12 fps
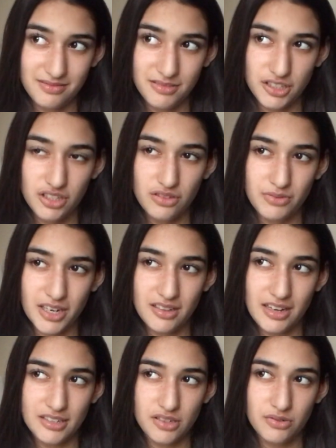She'll
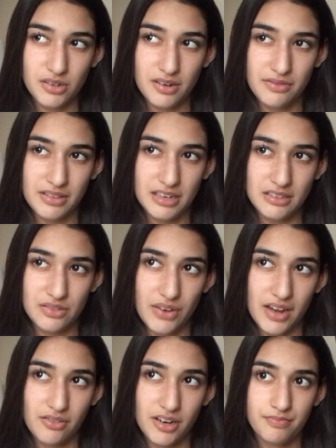realize soon enough that it's
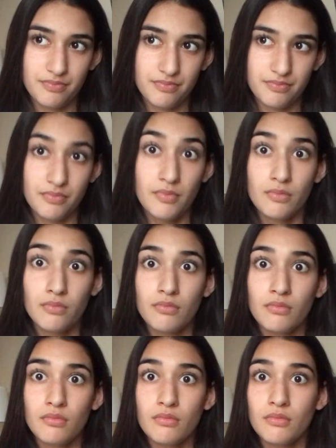fake, right?
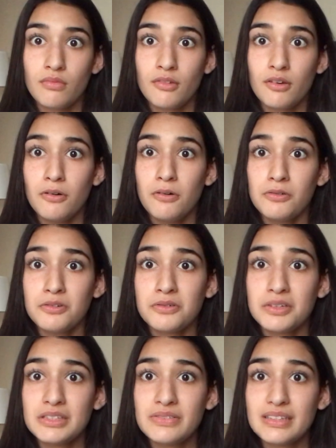Oh
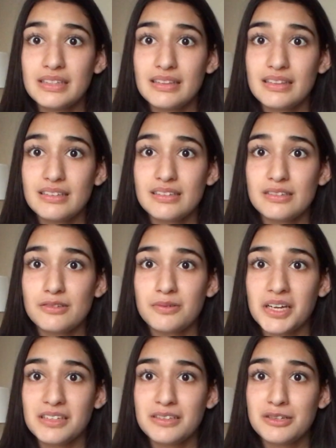no, what if this is
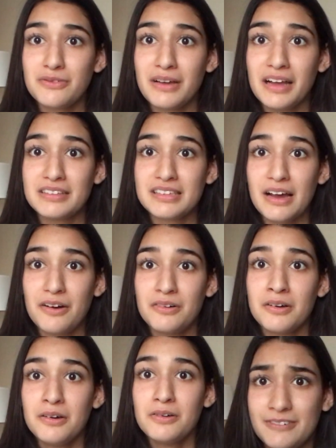the way she finds
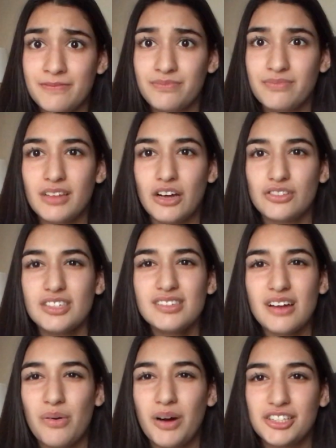out? No, she's
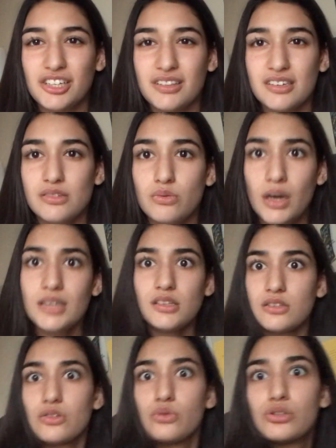not watching this. Why is
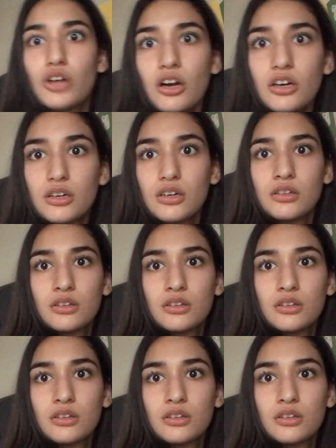it so dark?